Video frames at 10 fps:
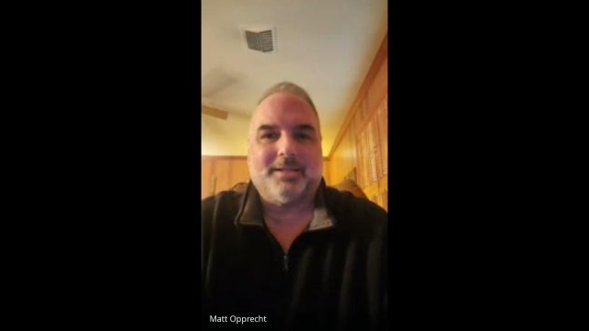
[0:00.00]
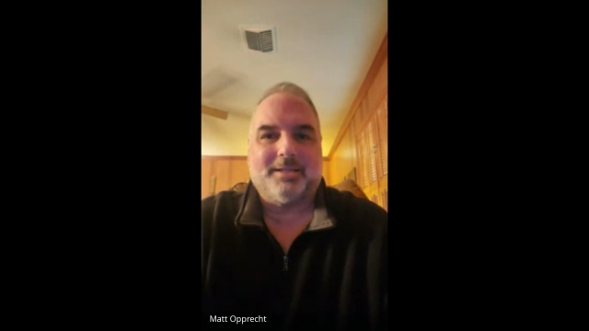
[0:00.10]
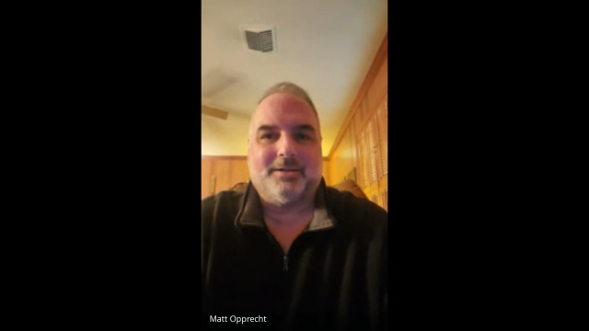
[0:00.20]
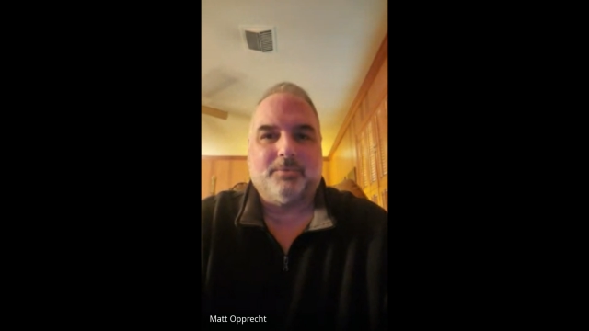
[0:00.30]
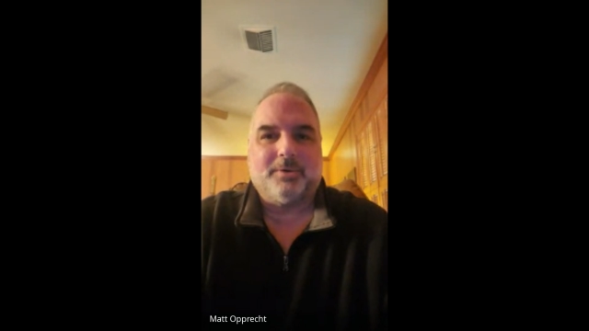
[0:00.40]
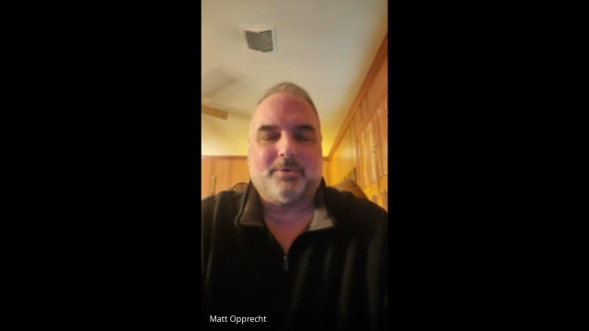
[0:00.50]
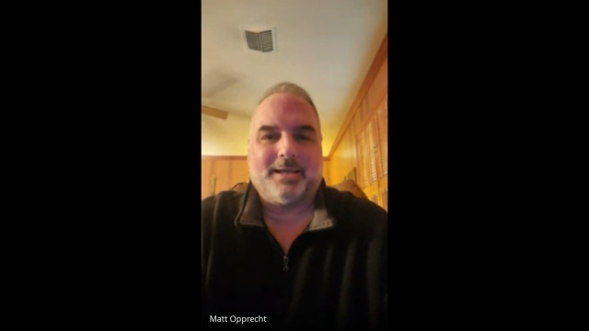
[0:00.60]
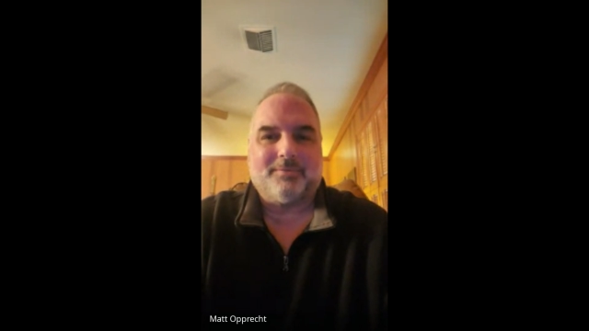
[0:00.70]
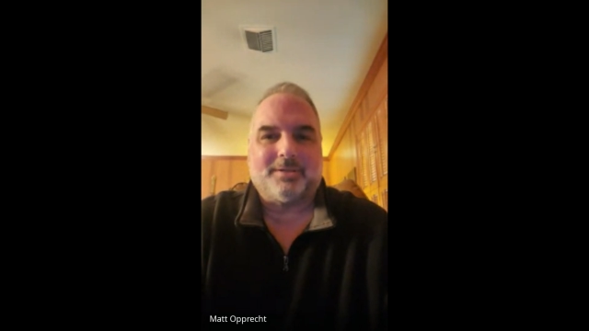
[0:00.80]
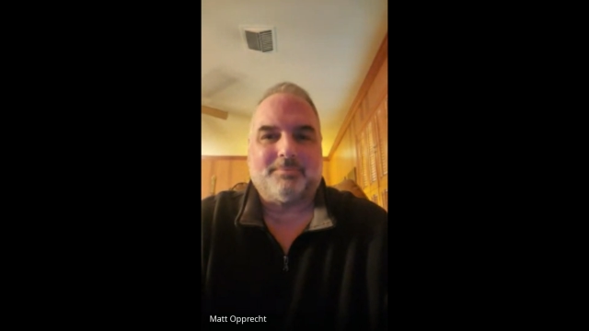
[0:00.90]
we don't want
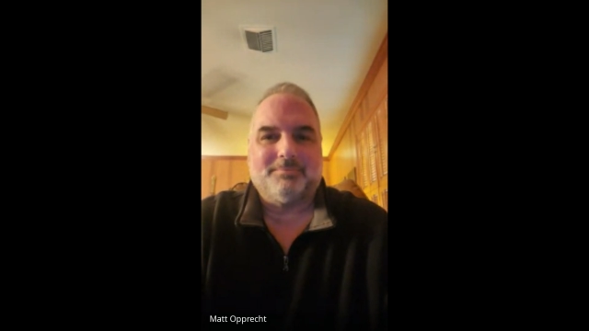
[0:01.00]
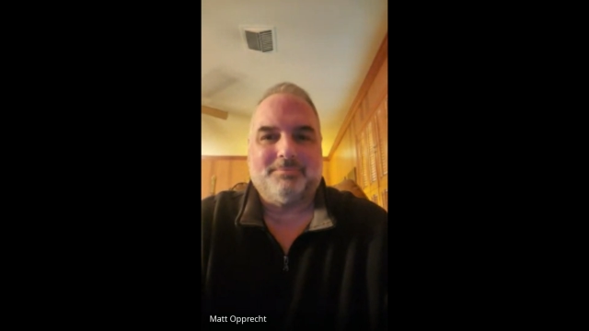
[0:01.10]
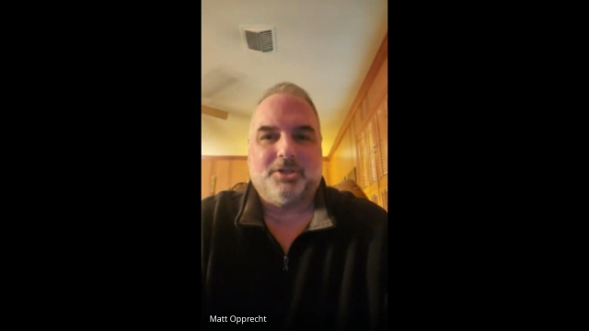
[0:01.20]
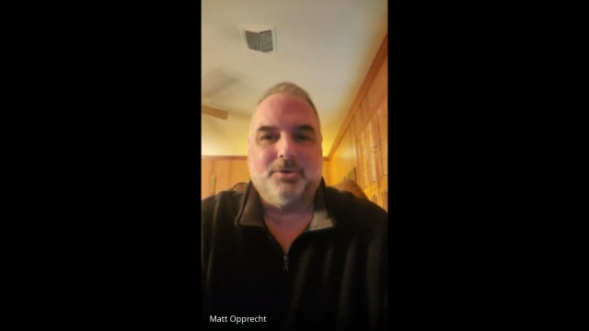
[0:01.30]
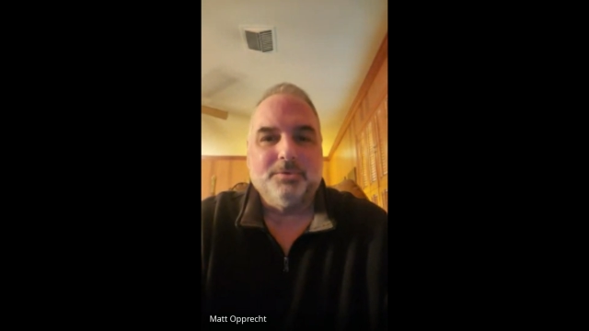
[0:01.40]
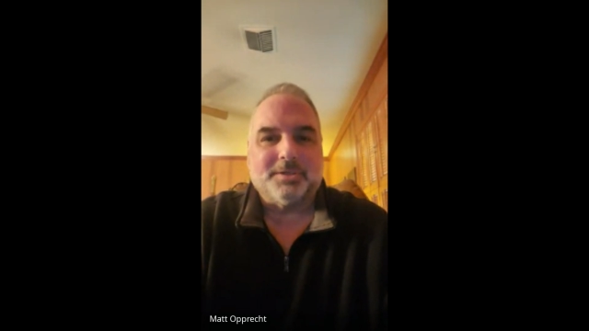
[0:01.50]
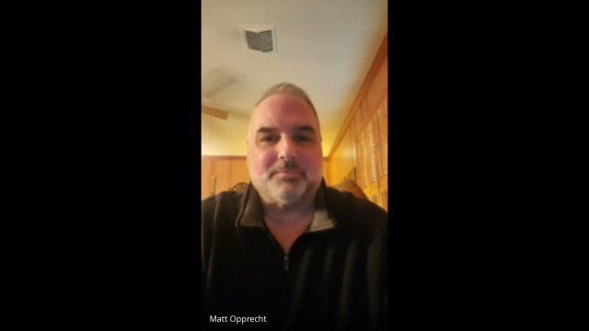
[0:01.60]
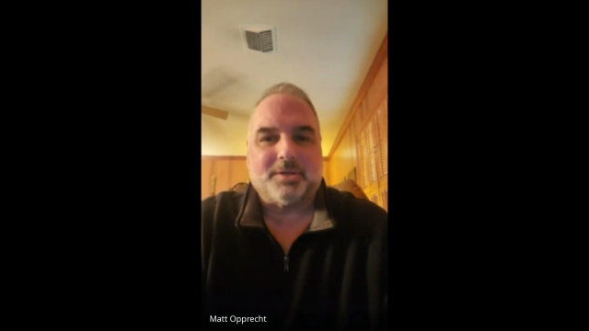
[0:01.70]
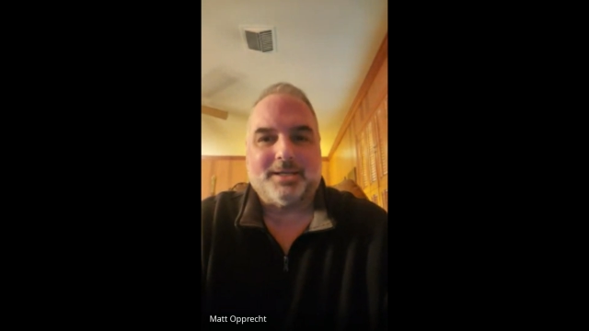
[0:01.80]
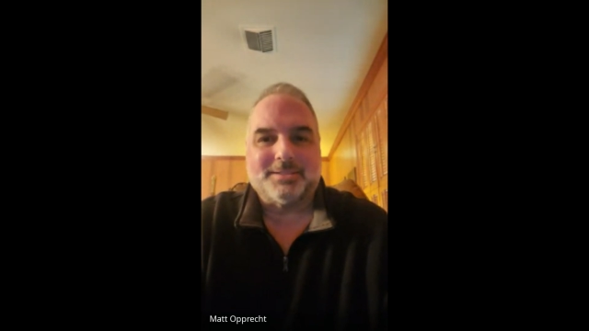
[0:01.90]
to have to use
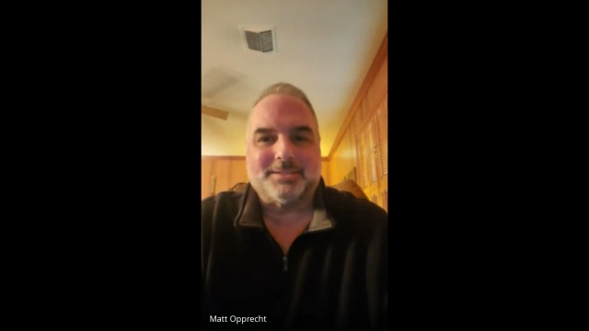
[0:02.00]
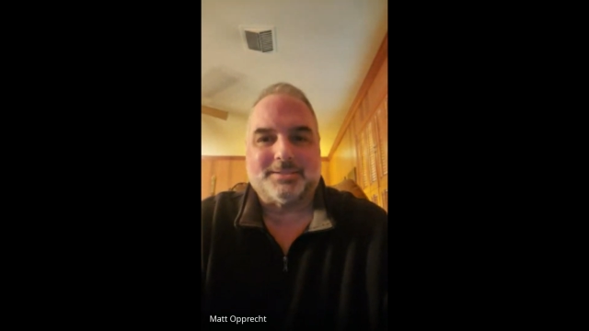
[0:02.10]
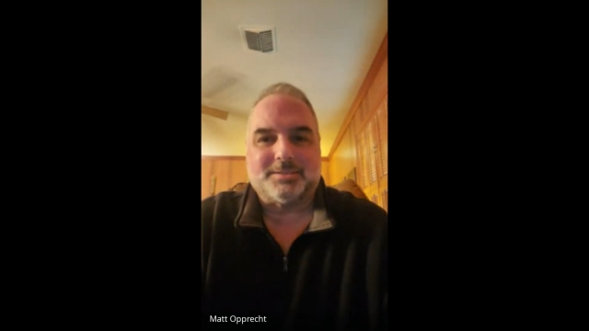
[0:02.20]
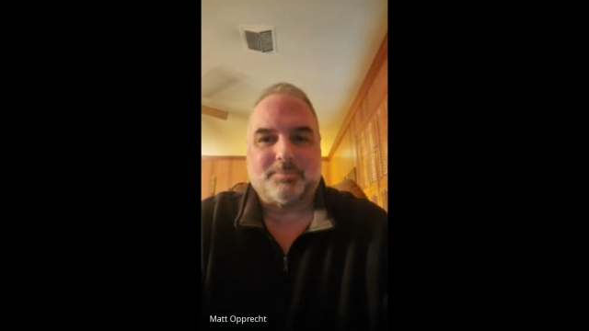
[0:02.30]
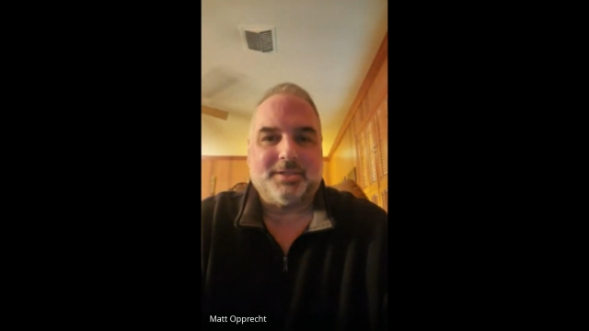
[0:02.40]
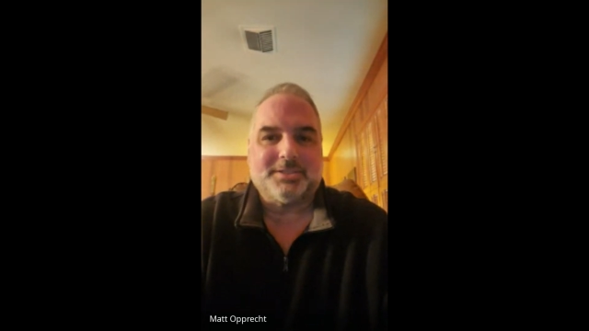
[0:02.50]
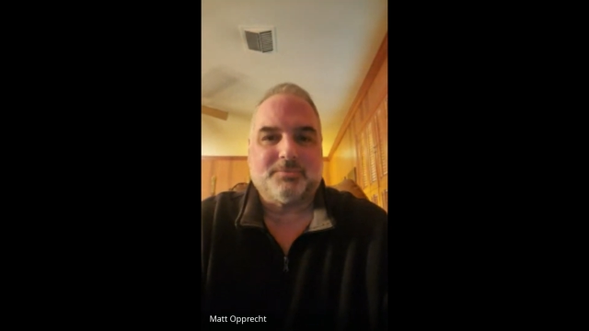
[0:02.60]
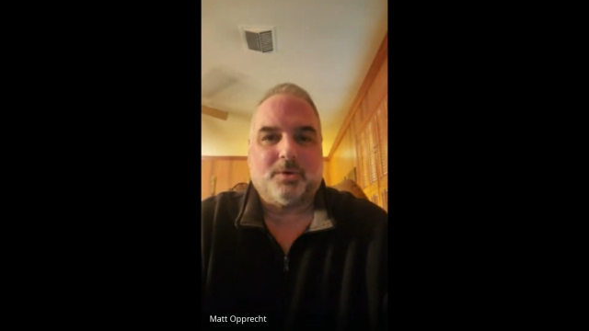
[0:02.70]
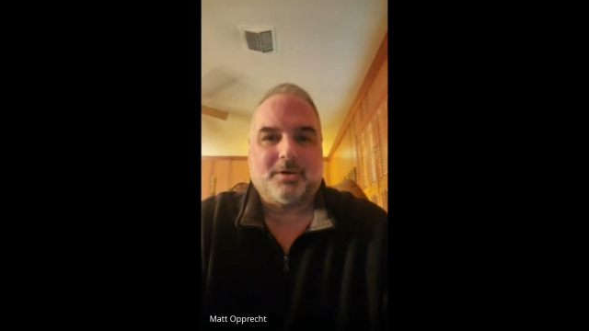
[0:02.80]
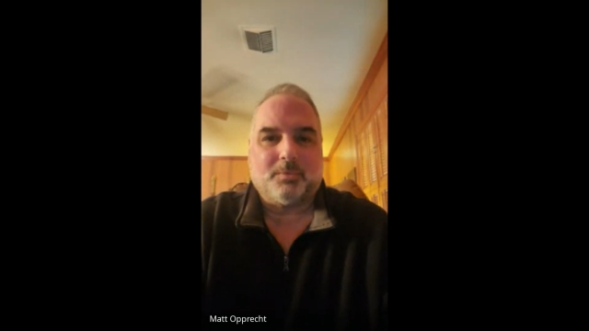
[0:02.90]
him because he's
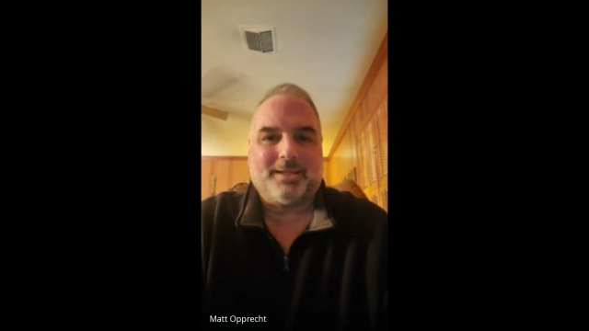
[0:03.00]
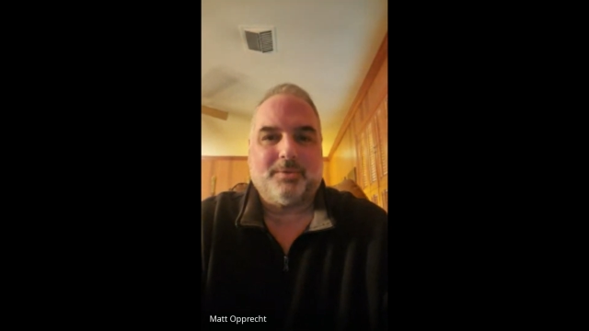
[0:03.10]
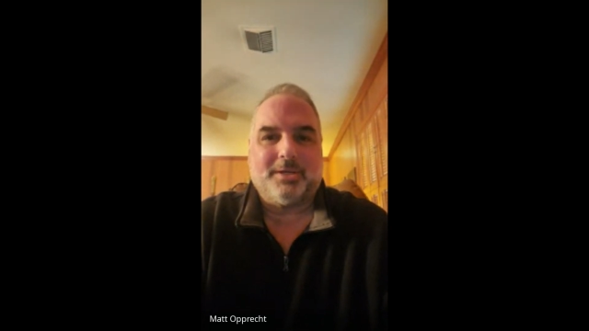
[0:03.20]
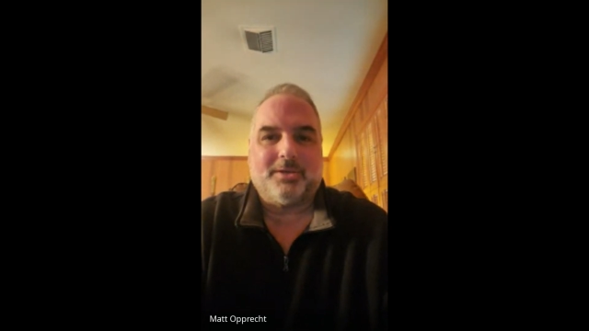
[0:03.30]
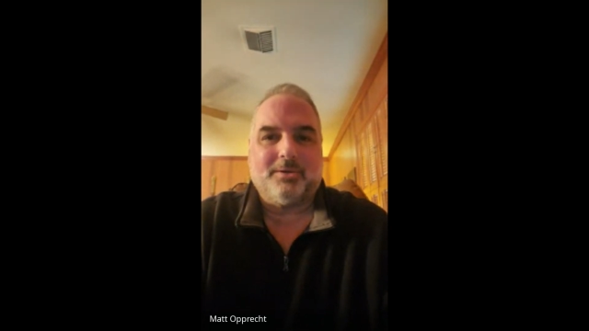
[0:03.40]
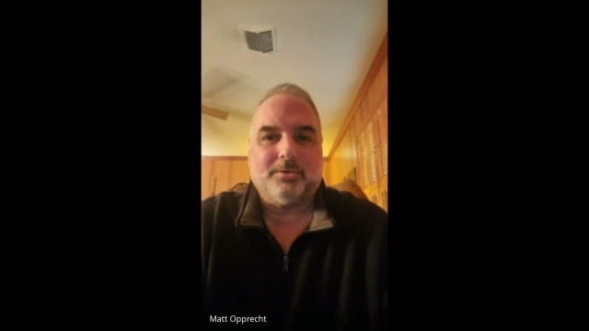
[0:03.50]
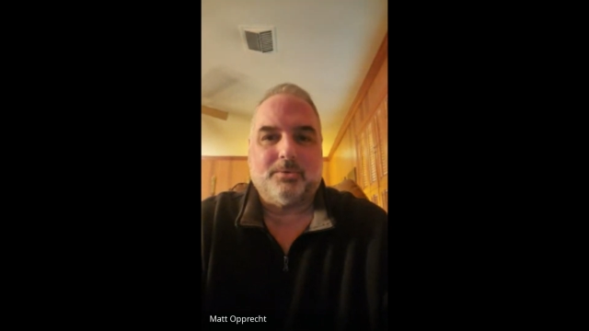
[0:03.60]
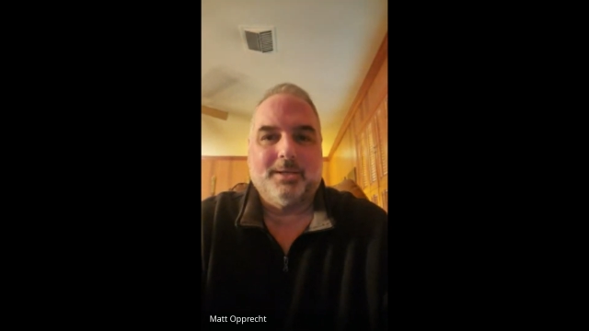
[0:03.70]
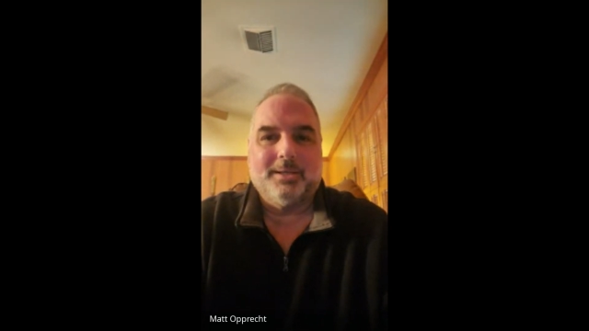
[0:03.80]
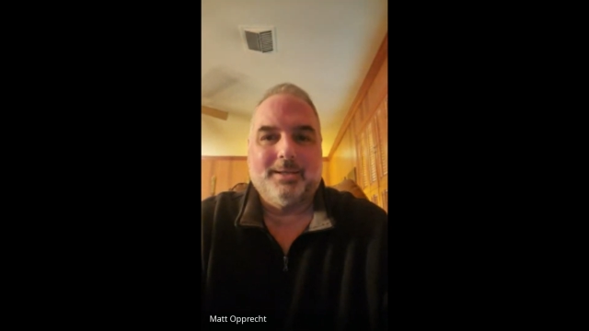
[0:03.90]
expensive. What can we do?